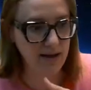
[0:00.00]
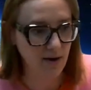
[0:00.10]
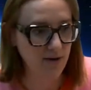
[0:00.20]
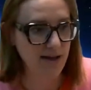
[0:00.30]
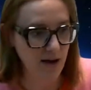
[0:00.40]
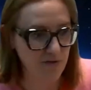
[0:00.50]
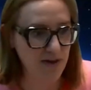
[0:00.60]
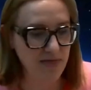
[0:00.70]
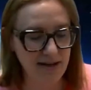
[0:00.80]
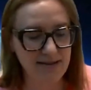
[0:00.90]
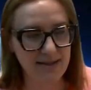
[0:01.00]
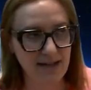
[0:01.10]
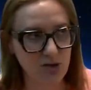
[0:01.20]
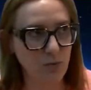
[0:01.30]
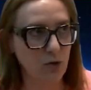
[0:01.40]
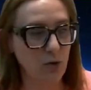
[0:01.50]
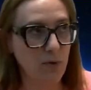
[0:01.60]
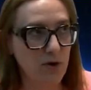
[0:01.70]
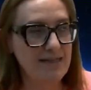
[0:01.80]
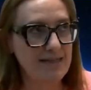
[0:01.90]
clearly, I think that's where the
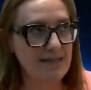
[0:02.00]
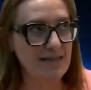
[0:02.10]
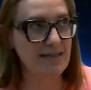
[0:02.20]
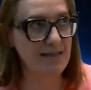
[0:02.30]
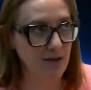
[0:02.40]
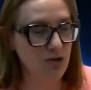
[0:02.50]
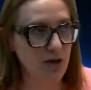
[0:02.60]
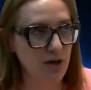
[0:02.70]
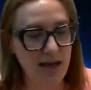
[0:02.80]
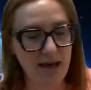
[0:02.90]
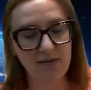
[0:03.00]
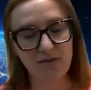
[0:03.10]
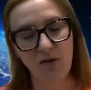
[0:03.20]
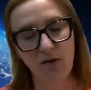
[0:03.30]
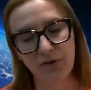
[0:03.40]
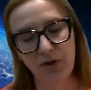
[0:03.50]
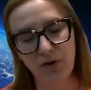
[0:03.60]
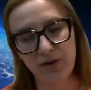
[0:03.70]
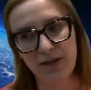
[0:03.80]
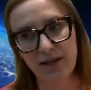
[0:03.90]
policy intention is
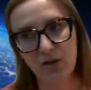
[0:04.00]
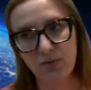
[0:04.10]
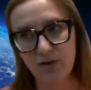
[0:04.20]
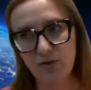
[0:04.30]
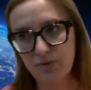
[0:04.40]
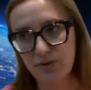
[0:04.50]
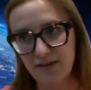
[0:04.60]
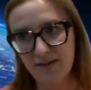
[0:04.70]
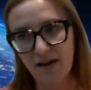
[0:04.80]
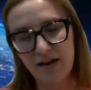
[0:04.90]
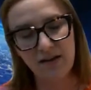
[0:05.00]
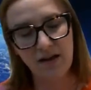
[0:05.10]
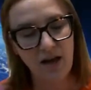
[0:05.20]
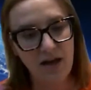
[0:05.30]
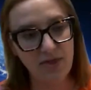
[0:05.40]
on the EU and UK side.